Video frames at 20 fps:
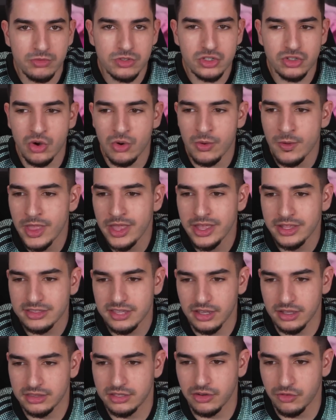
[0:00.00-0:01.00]
So
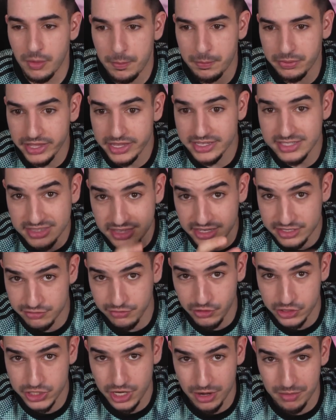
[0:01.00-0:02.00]
to replace this
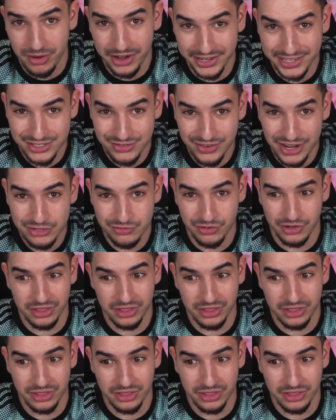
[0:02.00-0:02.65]
version of Marcus Rashford,